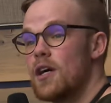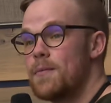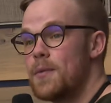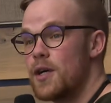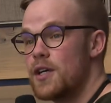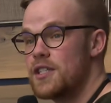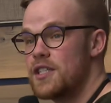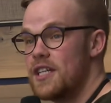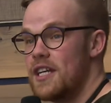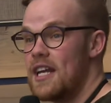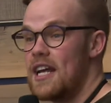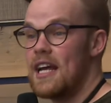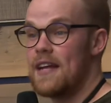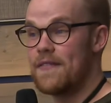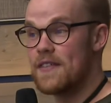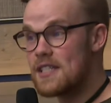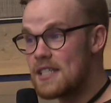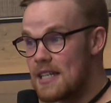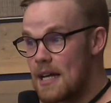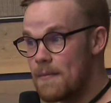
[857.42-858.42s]
person in
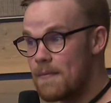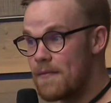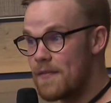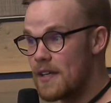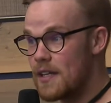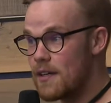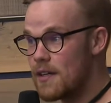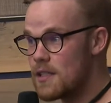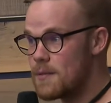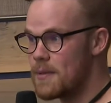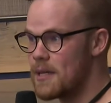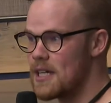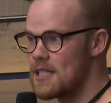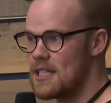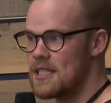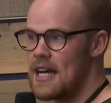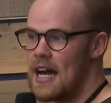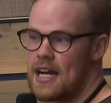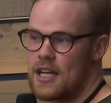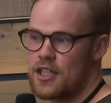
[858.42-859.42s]
the STEM fields because
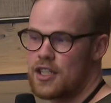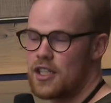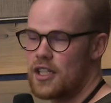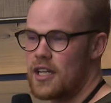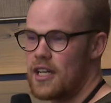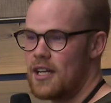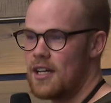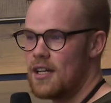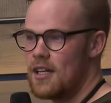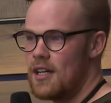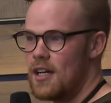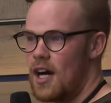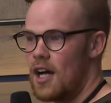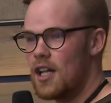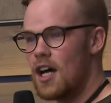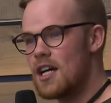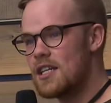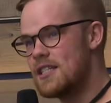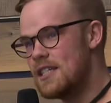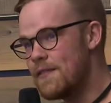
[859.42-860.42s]
it's actually a
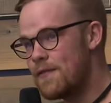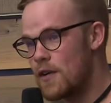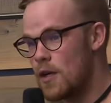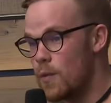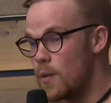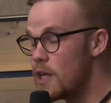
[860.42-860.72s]
lot different.